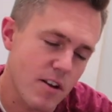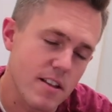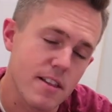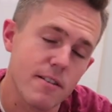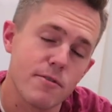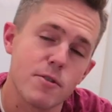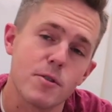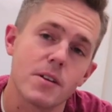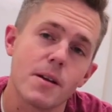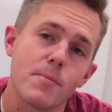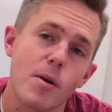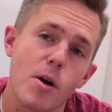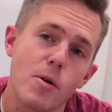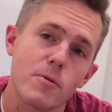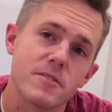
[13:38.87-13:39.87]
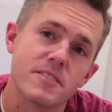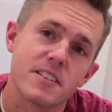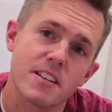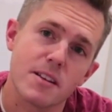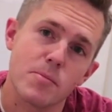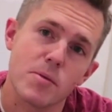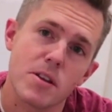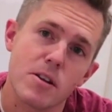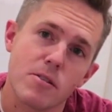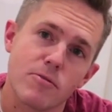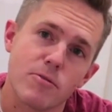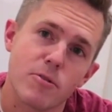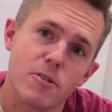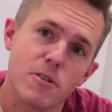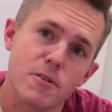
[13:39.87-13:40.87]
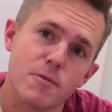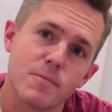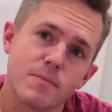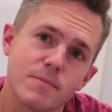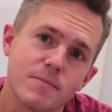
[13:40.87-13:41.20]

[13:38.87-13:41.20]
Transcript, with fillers: I love you, and I'm always gonna be here for you.